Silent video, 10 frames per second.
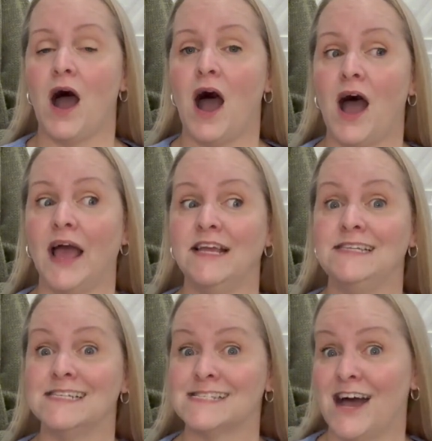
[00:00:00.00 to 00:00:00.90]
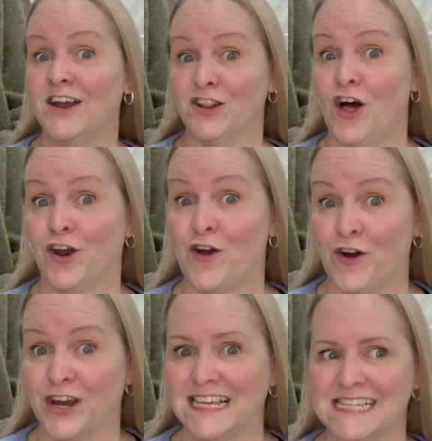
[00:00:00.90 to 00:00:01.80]
I design a lot of
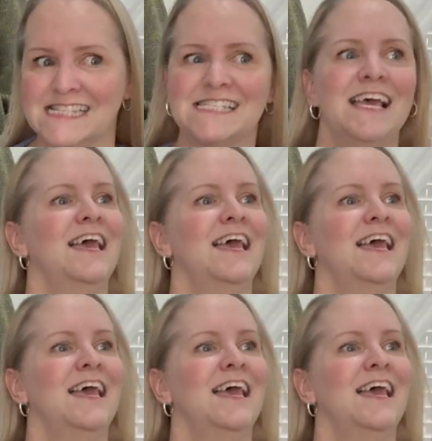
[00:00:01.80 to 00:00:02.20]
cardigans.